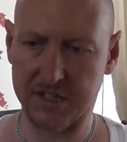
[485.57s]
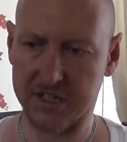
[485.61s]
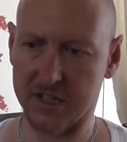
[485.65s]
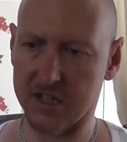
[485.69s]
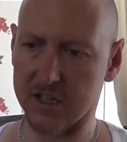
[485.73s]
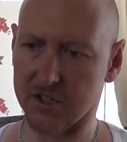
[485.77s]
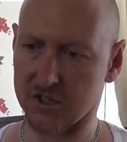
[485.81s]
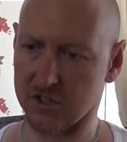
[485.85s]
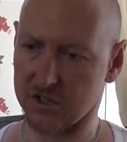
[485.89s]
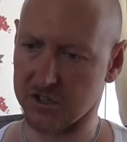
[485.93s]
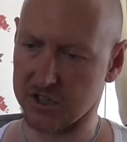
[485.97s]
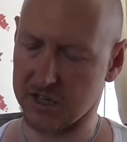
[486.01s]

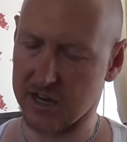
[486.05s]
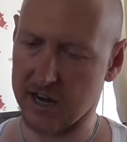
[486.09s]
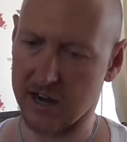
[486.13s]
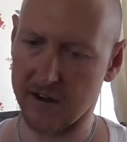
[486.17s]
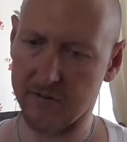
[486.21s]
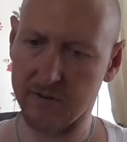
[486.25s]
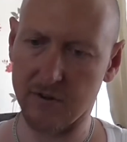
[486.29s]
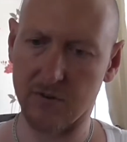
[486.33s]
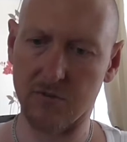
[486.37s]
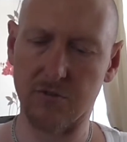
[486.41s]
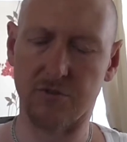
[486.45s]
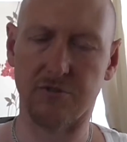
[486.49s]
it, just
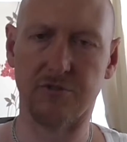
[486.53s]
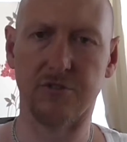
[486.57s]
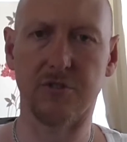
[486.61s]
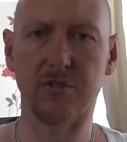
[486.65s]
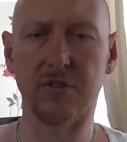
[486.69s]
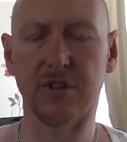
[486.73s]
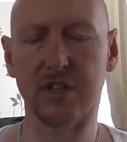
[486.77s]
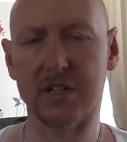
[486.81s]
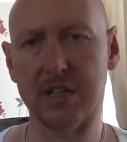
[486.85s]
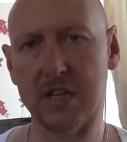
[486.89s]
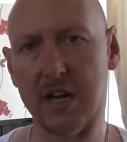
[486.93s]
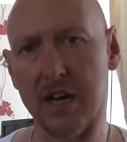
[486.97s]
carry on through
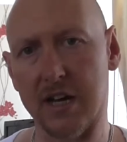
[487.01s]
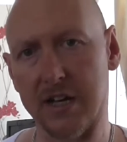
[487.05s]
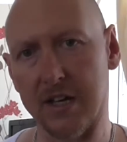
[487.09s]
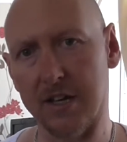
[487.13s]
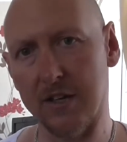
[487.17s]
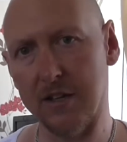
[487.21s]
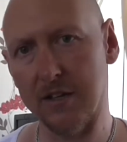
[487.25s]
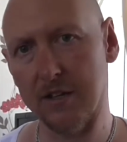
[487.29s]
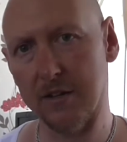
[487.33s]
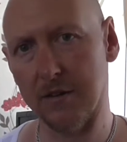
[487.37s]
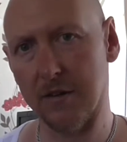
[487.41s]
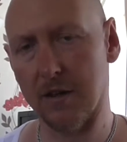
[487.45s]
the
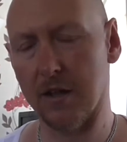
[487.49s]
day,